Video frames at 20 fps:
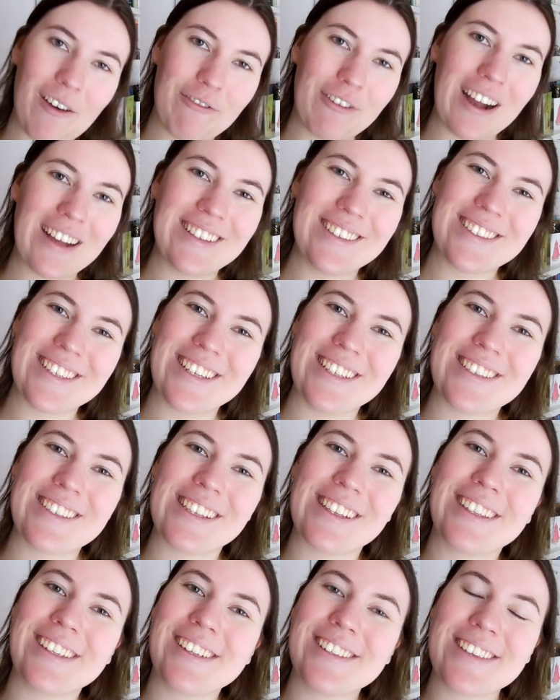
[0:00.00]
Hello friends,
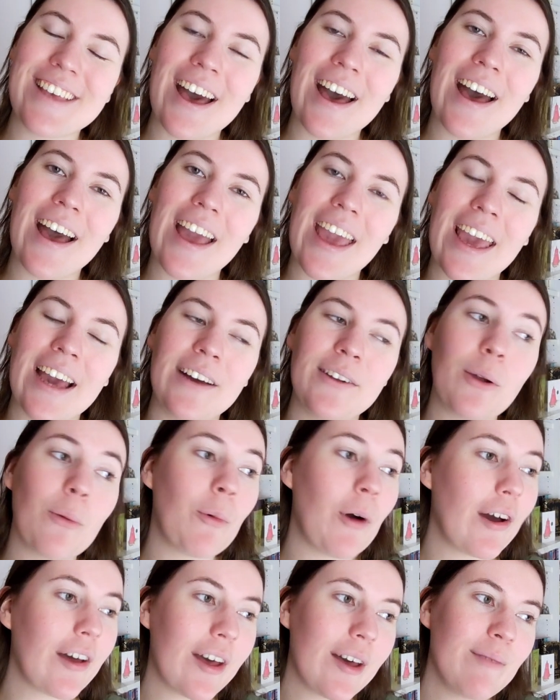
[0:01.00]
it's Lisa and
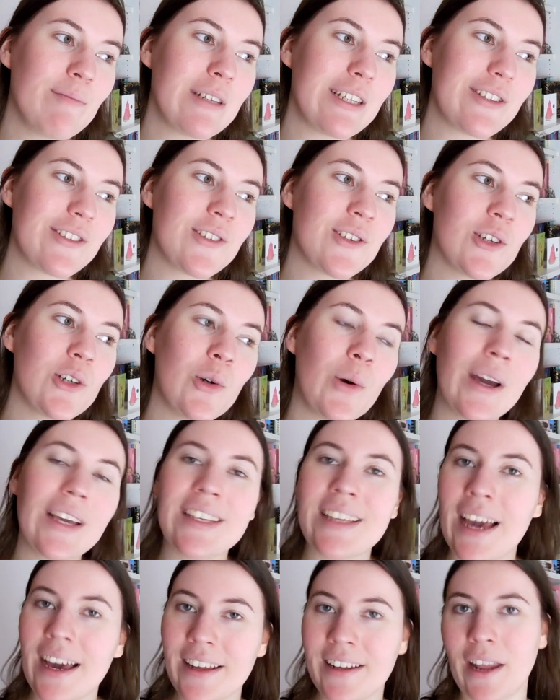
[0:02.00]
welcome to
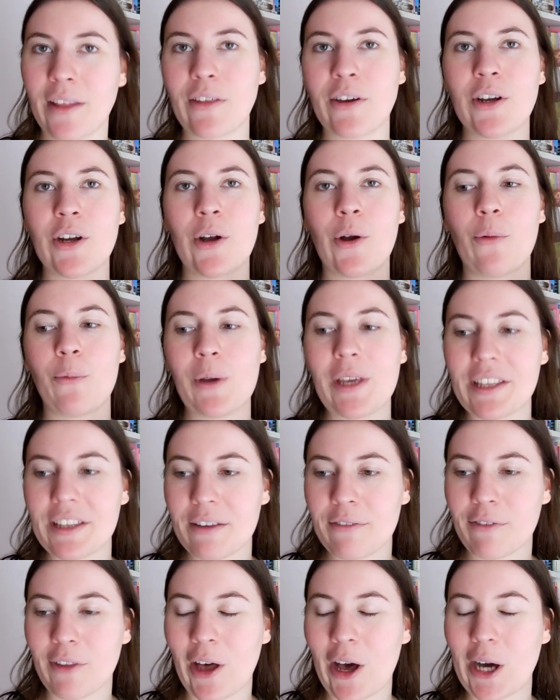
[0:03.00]
yet another
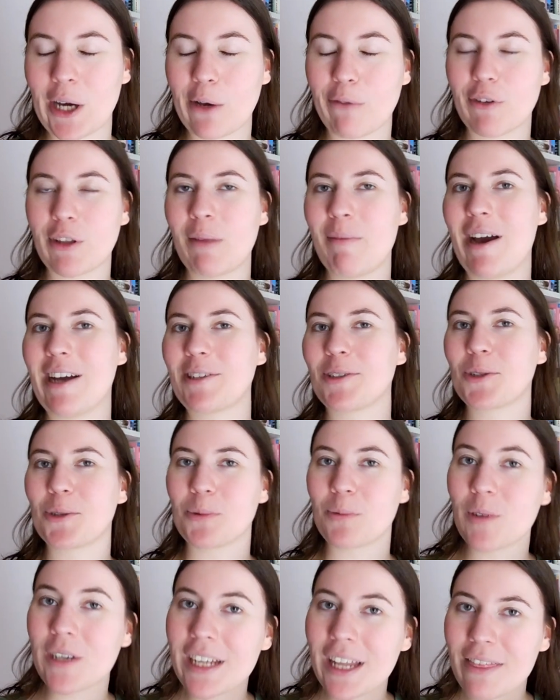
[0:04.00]
weekly vlog for the
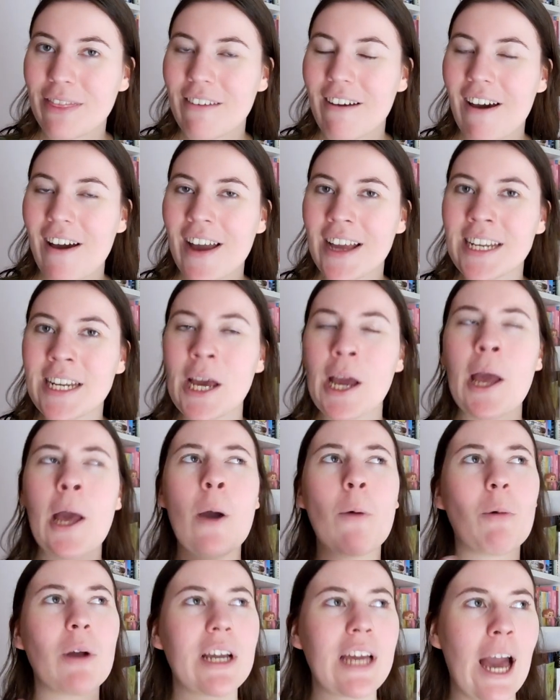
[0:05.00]
Magical Readathon.
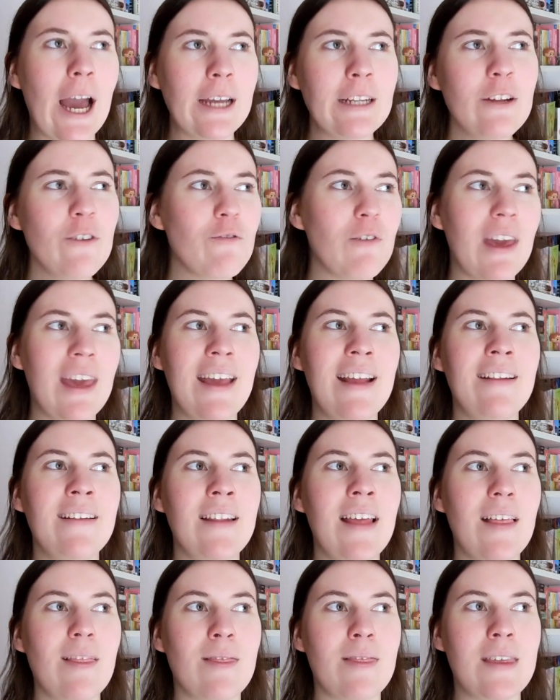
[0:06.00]
We're kind of
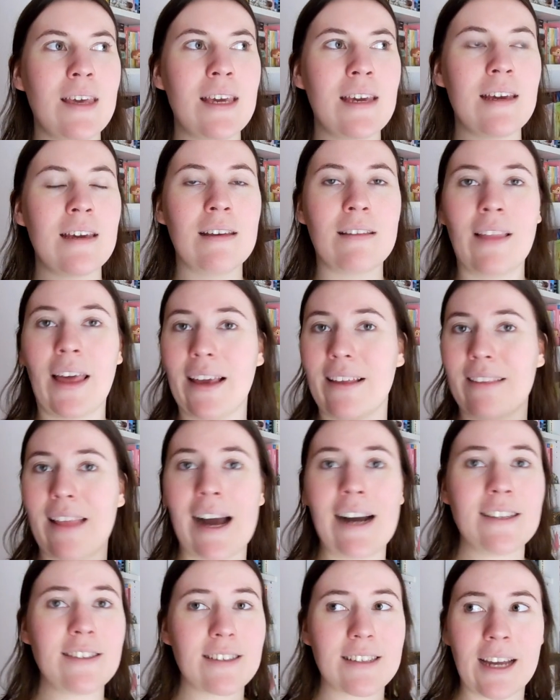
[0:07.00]
in the like
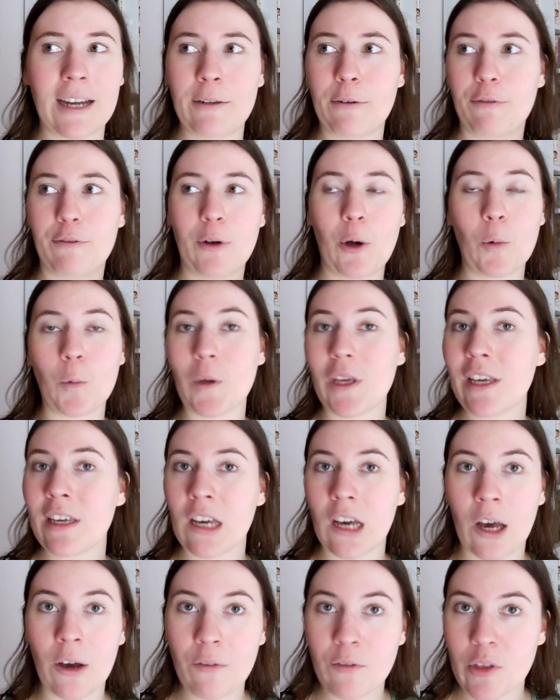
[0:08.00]
last kind of full
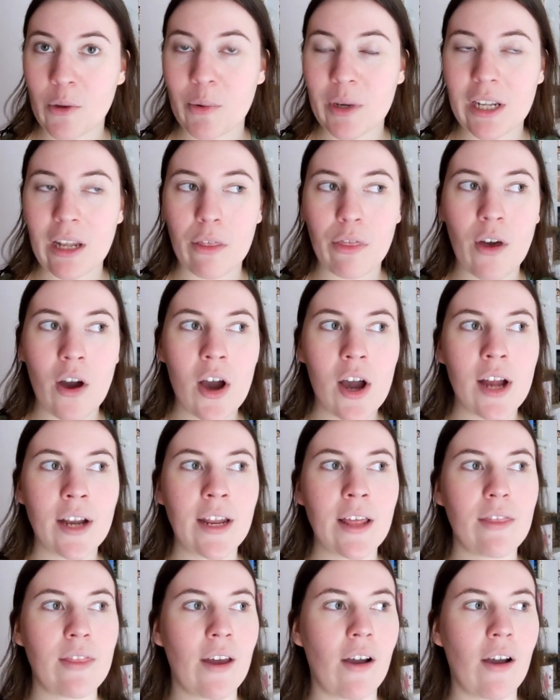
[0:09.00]
week of the readathon.